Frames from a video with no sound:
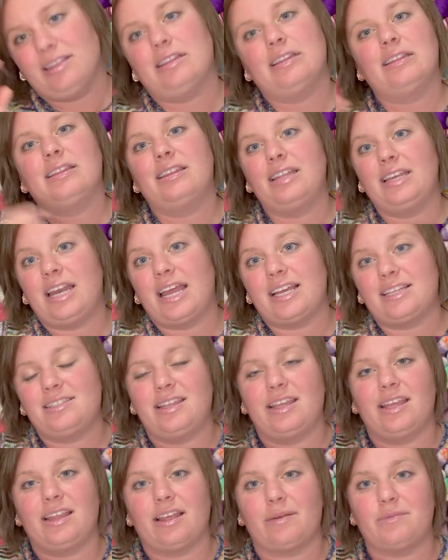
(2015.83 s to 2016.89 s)
the next
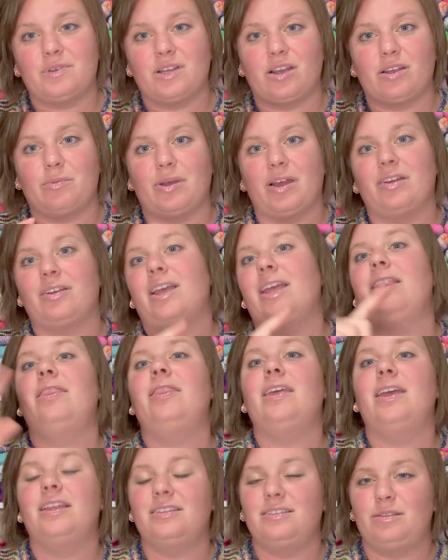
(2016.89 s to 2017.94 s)
thing that I'm talking about, and
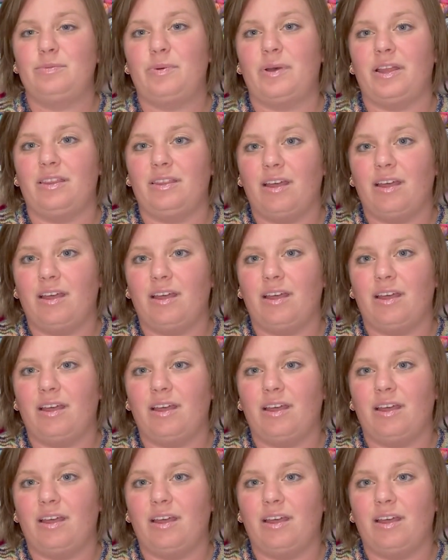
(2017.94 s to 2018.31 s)
then spun